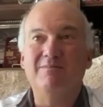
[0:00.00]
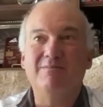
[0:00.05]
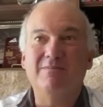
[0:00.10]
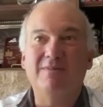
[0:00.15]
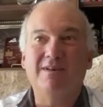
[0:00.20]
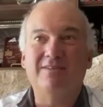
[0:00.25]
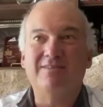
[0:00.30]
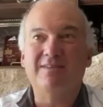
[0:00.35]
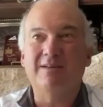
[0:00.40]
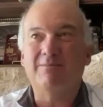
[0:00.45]

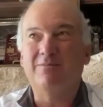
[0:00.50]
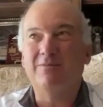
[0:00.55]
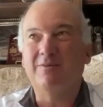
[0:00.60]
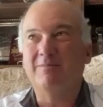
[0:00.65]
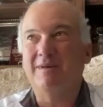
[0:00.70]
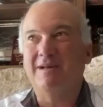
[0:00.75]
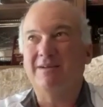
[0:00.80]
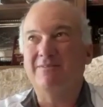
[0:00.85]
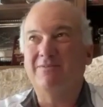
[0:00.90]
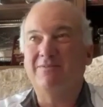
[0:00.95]
except for
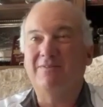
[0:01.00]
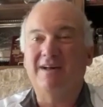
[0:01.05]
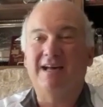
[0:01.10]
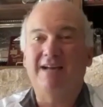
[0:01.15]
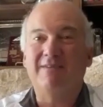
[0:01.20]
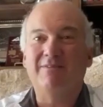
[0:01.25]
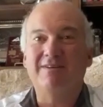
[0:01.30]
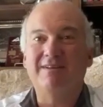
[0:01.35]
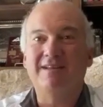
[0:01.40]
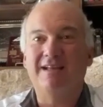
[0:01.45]
about
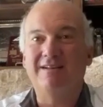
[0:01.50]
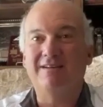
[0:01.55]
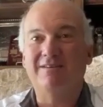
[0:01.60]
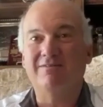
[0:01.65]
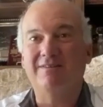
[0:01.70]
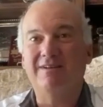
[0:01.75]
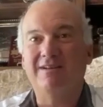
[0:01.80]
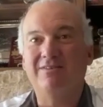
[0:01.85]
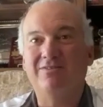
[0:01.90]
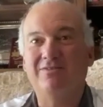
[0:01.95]
5 or 10
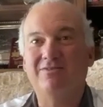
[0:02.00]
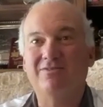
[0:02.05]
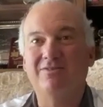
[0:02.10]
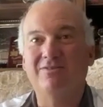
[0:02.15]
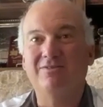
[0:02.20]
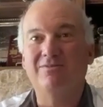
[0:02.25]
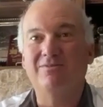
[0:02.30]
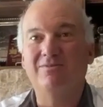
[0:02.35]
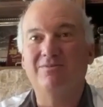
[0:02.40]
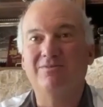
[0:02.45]
degrees
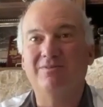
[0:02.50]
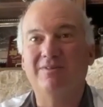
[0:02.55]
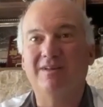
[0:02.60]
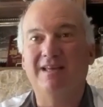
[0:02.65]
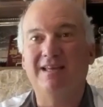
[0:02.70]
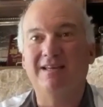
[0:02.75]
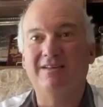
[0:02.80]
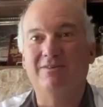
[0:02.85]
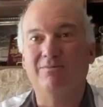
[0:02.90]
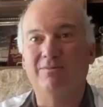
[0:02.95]
true
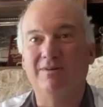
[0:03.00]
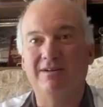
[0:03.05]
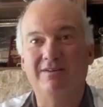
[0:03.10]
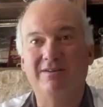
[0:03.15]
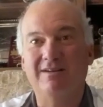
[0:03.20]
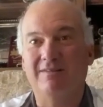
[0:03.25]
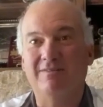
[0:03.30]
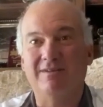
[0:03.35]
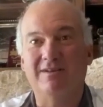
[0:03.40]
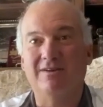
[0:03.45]
angle where you'd
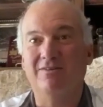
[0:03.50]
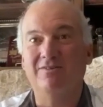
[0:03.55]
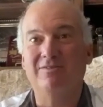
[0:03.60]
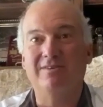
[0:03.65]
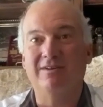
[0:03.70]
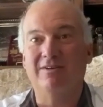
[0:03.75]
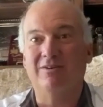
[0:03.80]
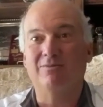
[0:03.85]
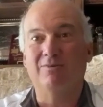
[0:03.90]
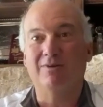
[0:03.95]
have the code
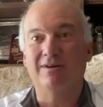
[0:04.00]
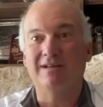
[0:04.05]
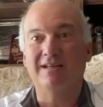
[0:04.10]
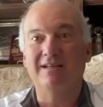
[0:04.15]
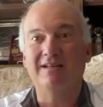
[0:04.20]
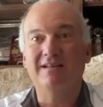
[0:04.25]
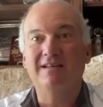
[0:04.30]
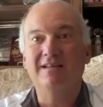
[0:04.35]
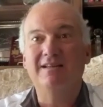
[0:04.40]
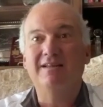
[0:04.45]
0
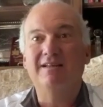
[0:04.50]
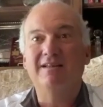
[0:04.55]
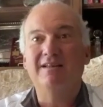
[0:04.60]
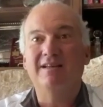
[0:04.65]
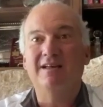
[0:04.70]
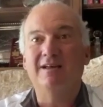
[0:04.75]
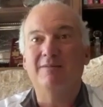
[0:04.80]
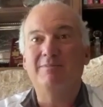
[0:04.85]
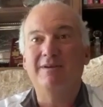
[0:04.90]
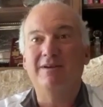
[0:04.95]
working,
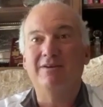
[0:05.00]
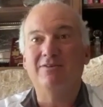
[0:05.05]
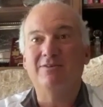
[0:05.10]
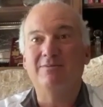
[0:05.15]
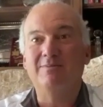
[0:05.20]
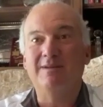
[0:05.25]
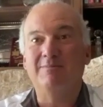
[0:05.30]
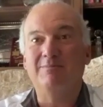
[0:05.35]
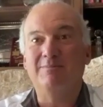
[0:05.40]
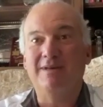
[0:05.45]
appears to
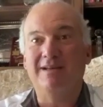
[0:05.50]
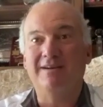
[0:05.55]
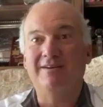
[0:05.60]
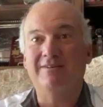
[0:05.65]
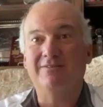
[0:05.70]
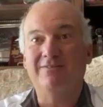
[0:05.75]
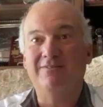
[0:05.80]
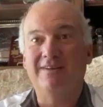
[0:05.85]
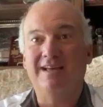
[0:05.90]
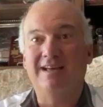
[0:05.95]
be a
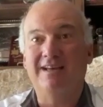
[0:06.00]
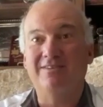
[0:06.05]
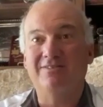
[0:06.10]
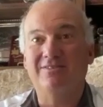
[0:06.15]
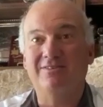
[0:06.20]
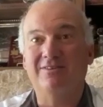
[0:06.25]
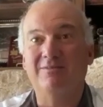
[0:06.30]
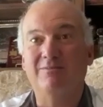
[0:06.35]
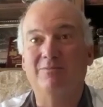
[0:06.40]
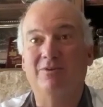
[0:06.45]
better,
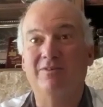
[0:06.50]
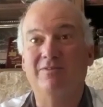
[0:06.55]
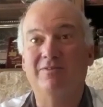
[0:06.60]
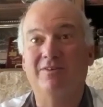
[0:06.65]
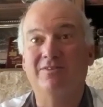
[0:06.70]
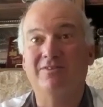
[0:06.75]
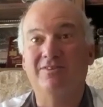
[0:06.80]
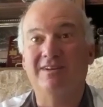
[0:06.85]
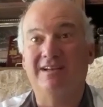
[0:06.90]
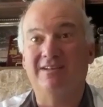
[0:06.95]
faster, more
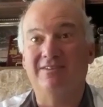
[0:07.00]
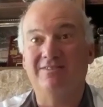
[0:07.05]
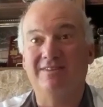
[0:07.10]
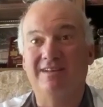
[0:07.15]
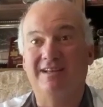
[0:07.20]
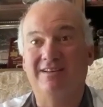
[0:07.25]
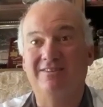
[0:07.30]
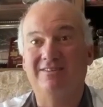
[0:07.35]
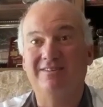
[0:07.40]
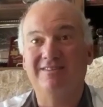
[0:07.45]
versatile
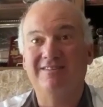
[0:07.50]
sail.